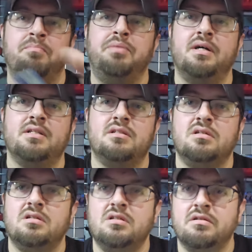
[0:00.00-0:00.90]
but
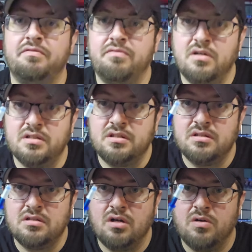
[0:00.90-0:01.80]
the front
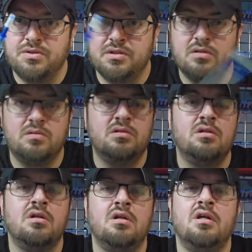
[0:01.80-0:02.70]
also
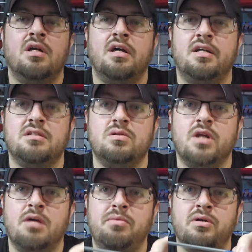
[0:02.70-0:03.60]
has a little
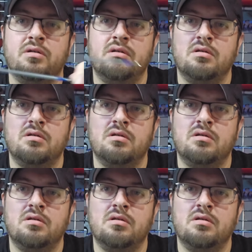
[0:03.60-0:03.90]
cap on it.